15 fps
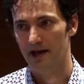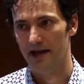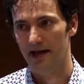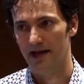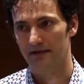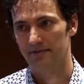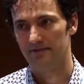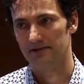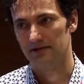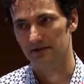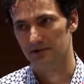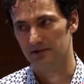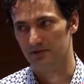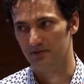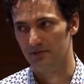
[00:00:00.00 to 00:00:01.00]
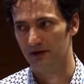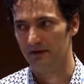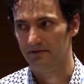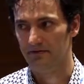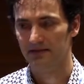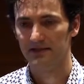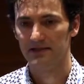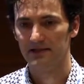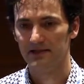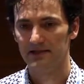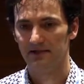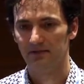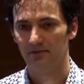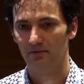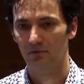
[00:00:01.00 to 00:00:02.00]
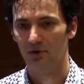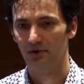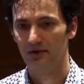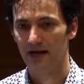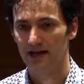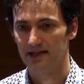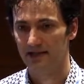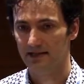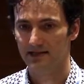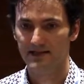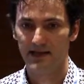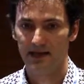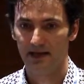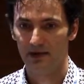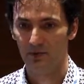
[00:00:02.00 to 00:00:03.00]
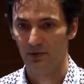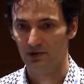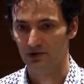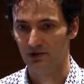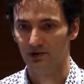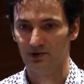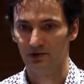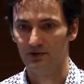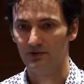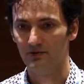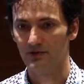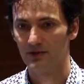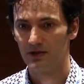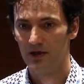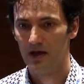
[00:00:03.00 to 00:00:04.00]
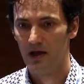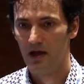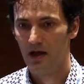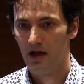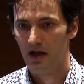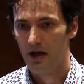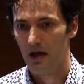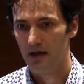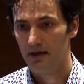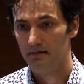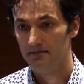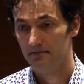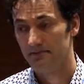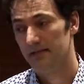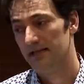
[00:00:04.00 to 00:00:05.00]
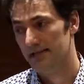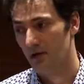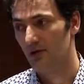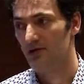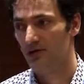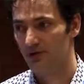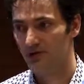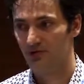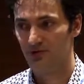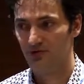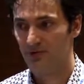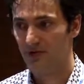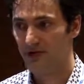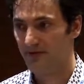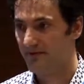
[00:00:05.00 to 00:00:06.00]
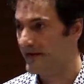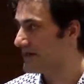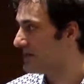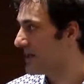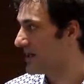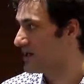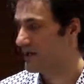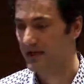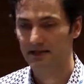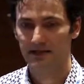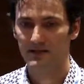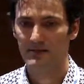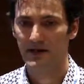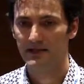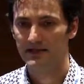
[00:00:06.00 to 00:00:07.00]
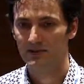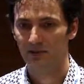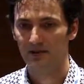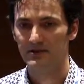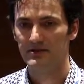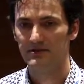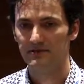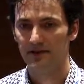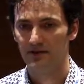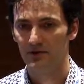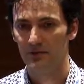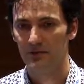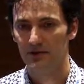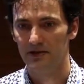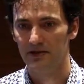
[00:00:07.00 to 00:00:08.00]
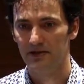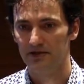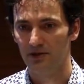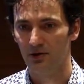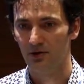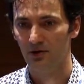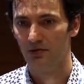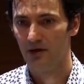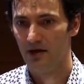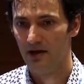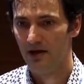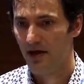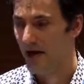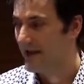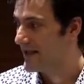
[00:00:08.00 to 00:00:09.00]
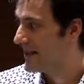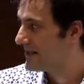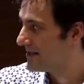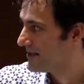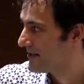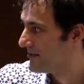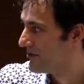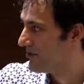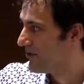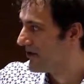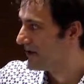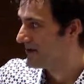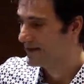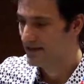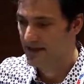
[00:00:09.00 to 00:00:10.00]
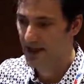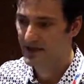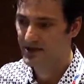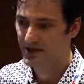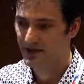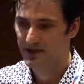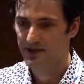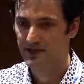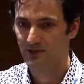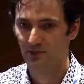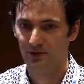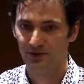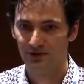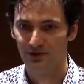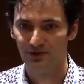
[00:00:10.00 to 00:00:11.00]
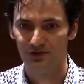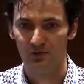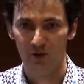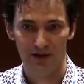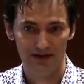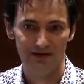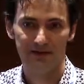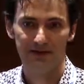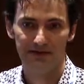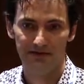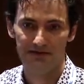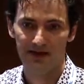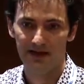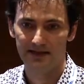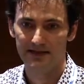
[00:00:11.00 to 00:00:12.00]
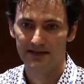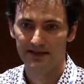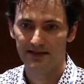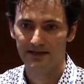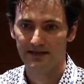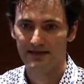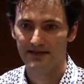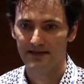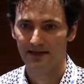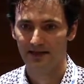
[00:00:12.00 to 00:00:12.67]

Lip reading: have certain preferences of what assays they want to use. And this also should be very much customizable in Effectopedia. So I guess US agencies will use one set of assays,